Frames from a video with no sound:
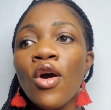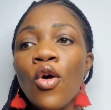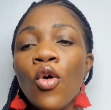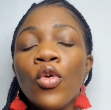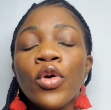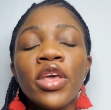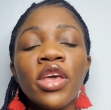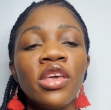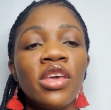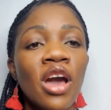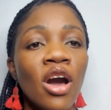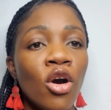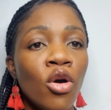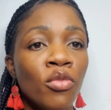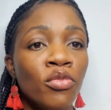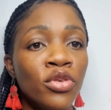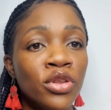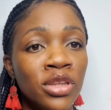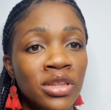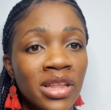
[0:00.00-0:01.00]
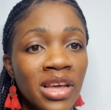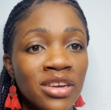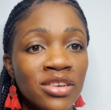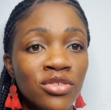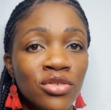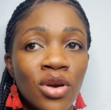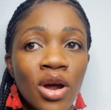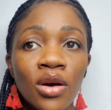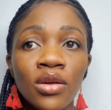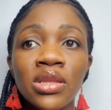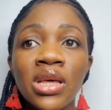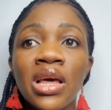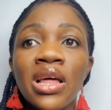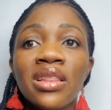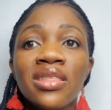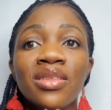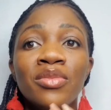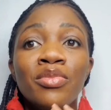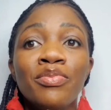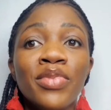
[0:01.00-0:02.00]
okay you're up for the next round
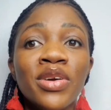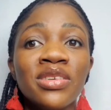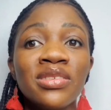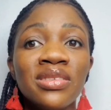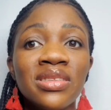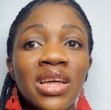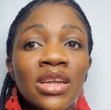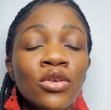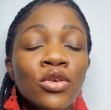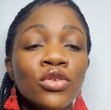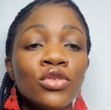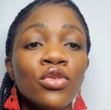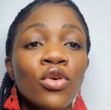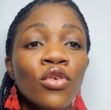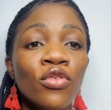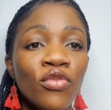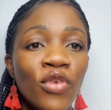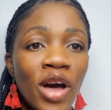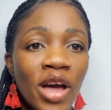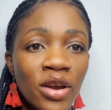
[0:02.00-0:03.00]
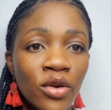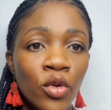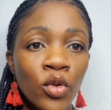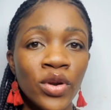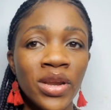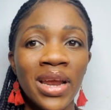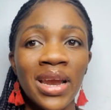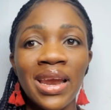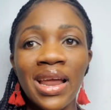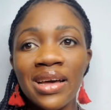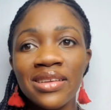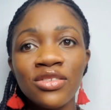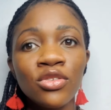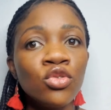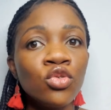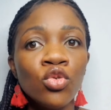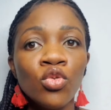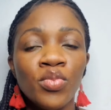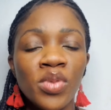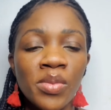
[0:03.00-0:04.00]
the person that does not find or the
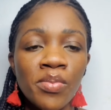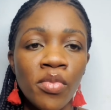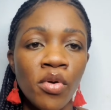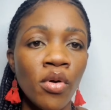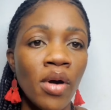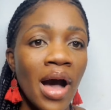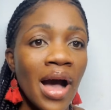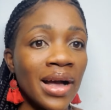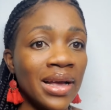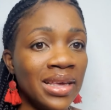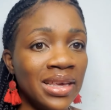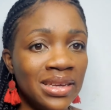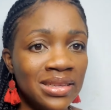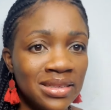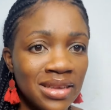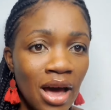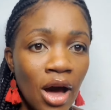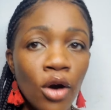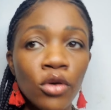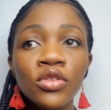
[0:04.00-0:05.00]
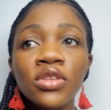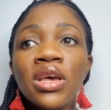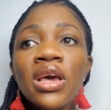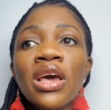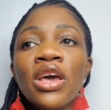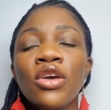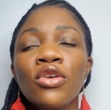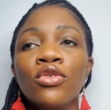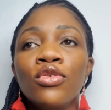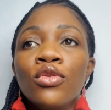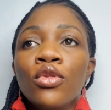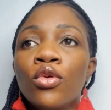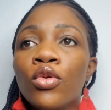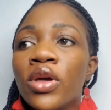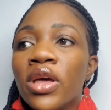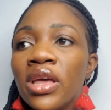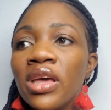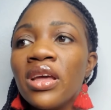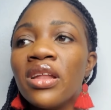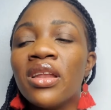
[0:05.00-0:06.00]
last two people are kicked out you
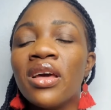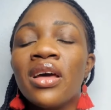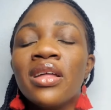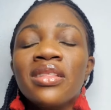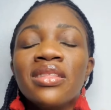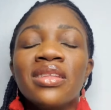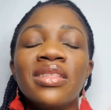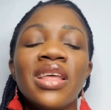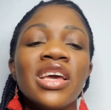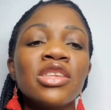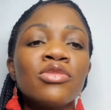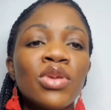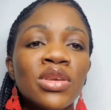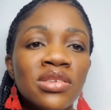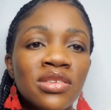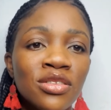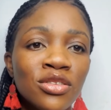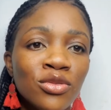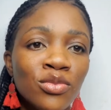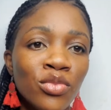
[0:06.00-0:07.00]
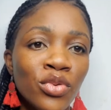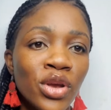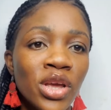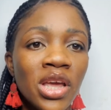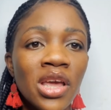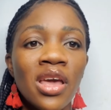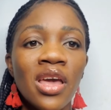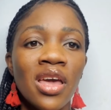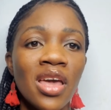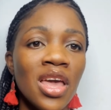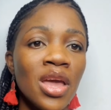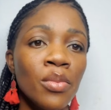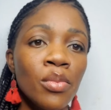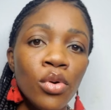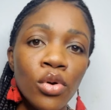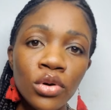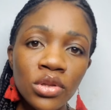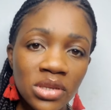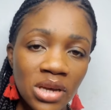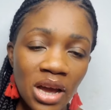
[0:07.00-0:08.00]
look again the next person to bring a
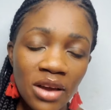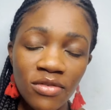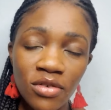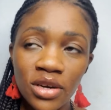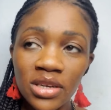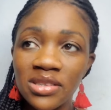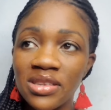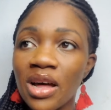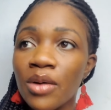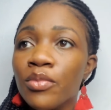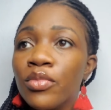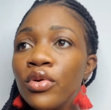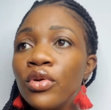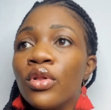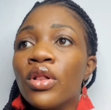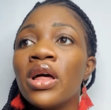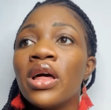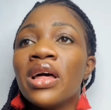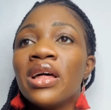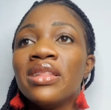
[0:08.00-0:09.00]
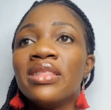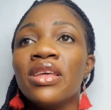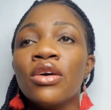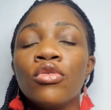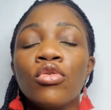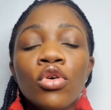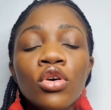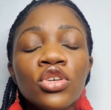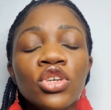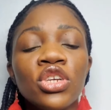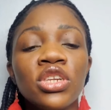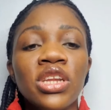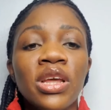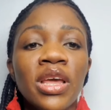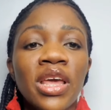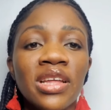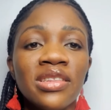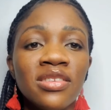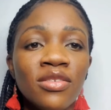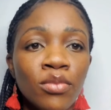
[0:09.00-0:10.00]
bow tie for example they rush they
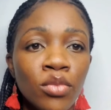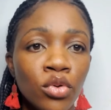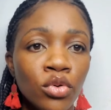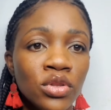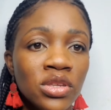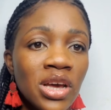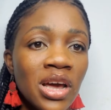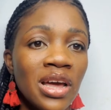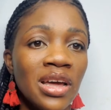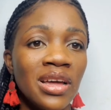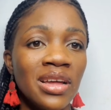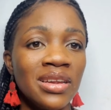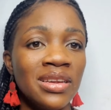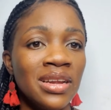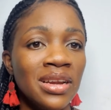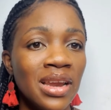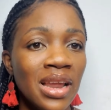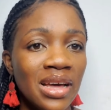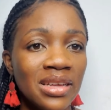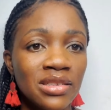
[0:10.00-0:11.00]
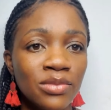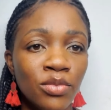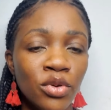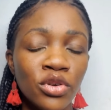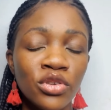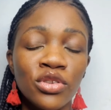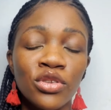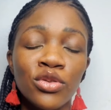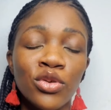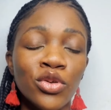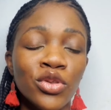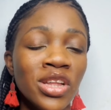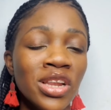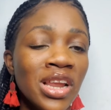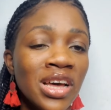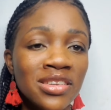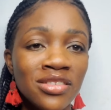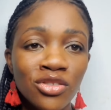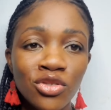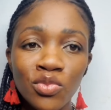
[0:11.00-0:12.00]
get a bow tie the last person or the
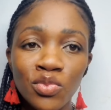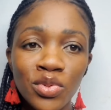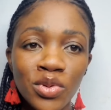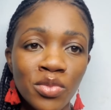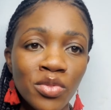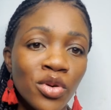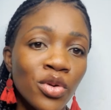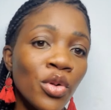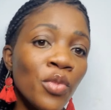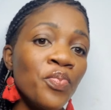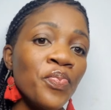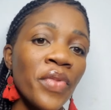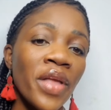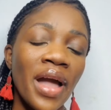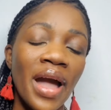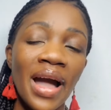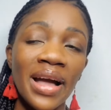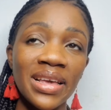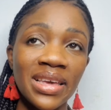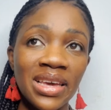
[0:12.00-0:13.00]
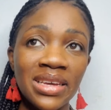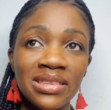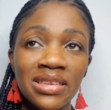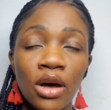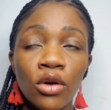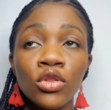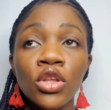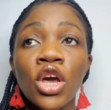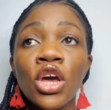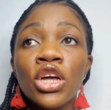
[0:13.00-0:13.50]
last two people are kicked out